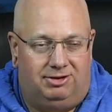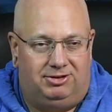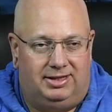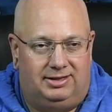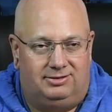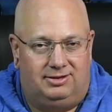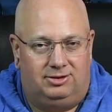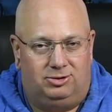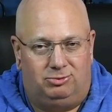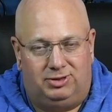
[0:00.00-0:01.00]
Everything is
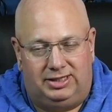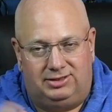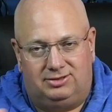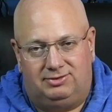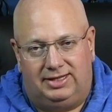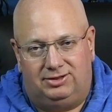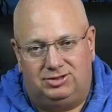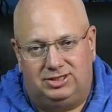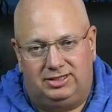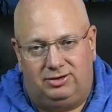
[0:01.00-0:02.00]
either the release of
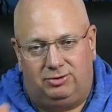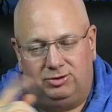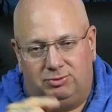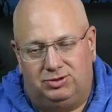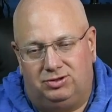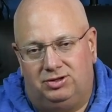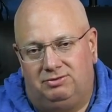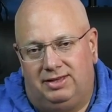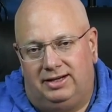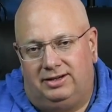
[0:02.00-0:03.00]
energy or the
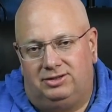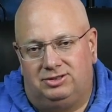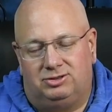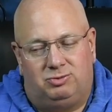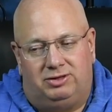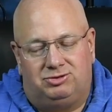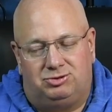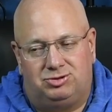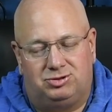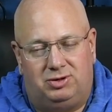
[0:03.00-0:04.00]
return of that energy. That's why
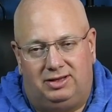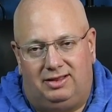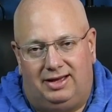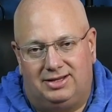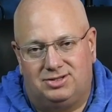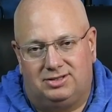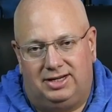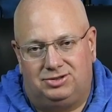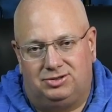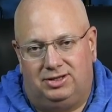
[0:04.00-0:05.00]
there's no straight lines in
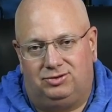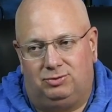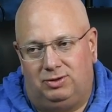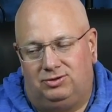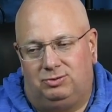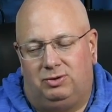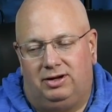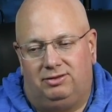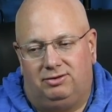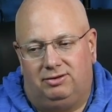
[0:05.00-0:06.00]
nature. That's the reason
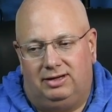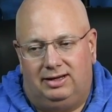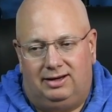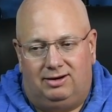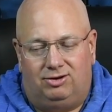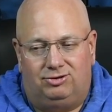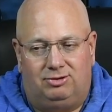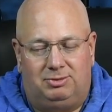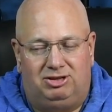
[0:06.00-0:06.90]
why there are so